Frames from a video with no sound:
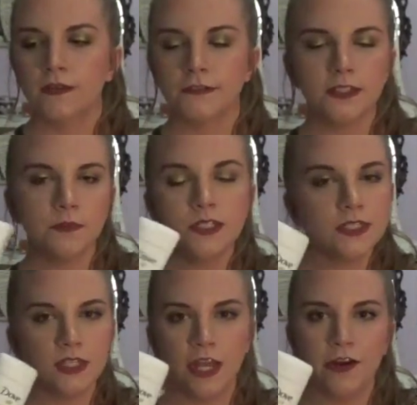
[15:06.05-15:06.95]
For some
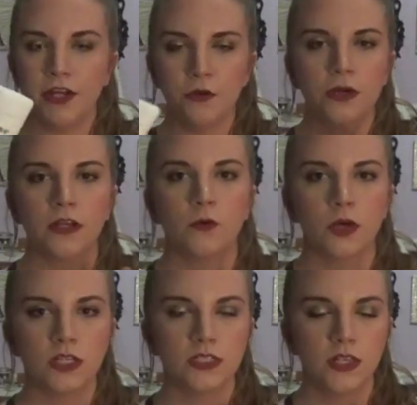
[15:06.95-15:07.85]
reason the Caring Coconut
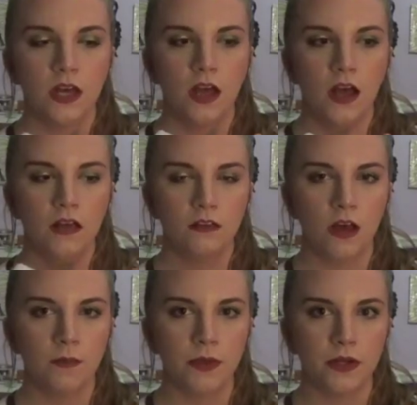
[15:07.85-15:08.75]
works a
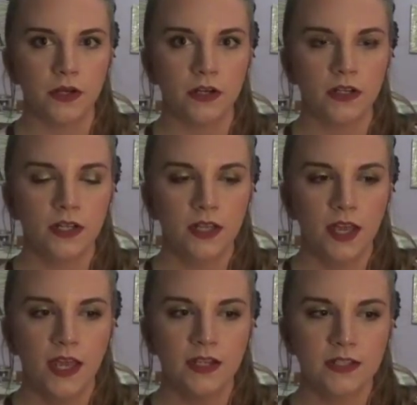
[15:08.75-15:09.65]
lot better,
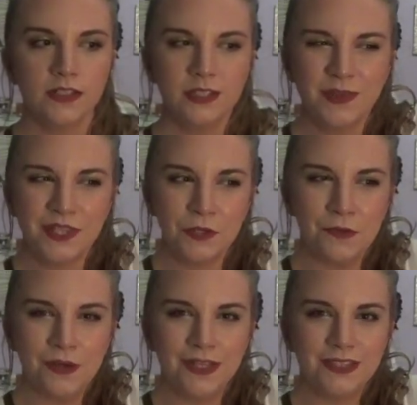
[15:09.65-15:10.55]
and it doesn't smell like
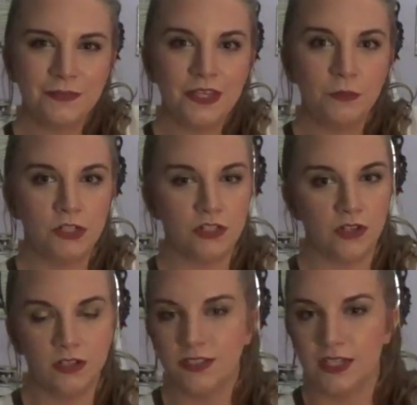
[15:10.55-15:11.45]
coconut to me, which is
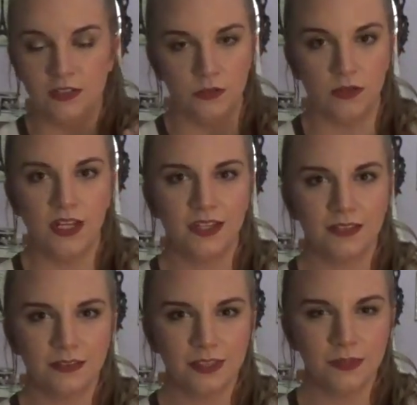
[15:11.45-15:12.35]
good because I don't
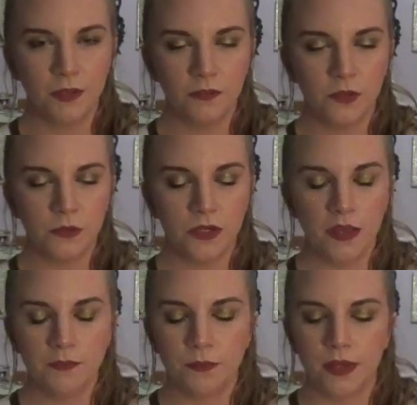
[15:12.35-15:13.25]
like the smell of
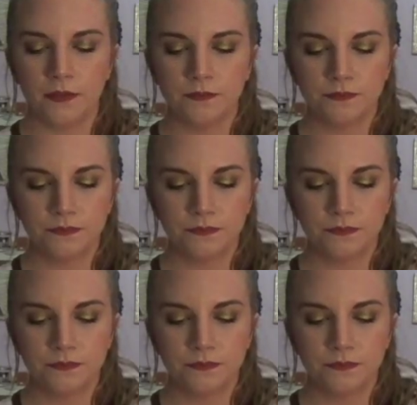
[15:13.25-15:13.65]
coconut, but